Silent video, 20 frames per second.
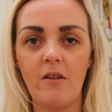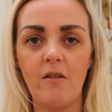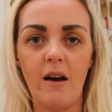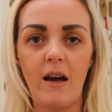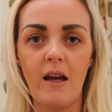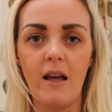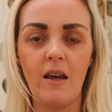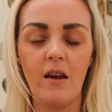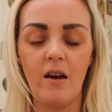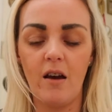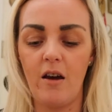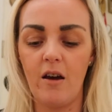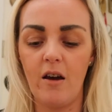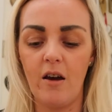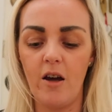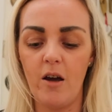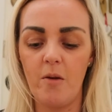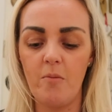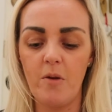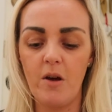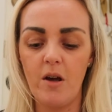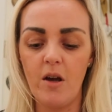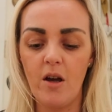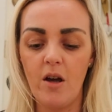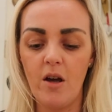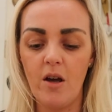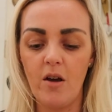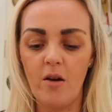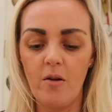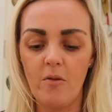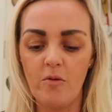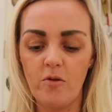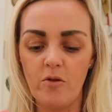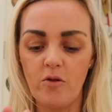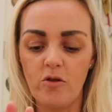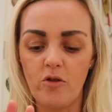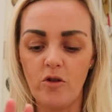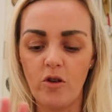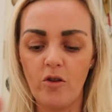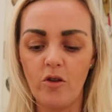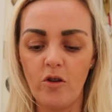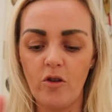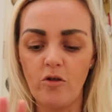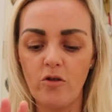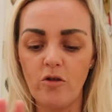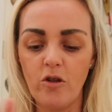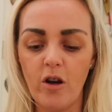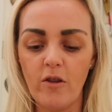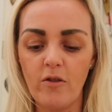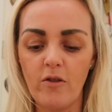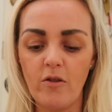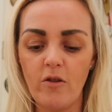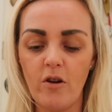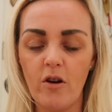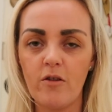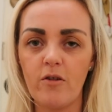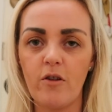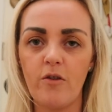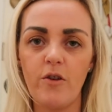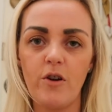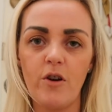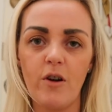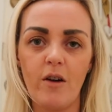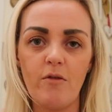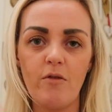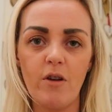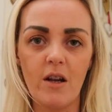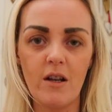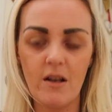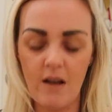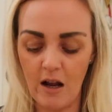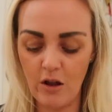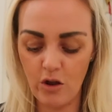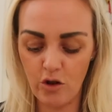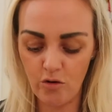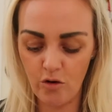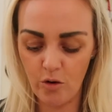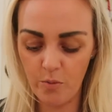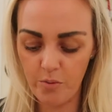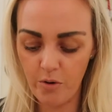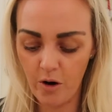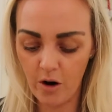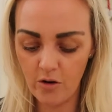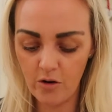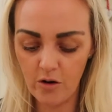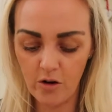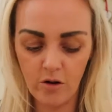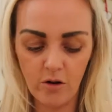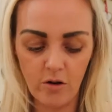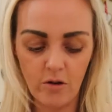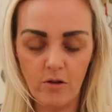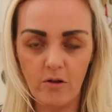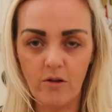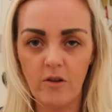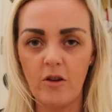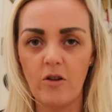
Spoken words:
like does lots and lots of, you know, like really natural products.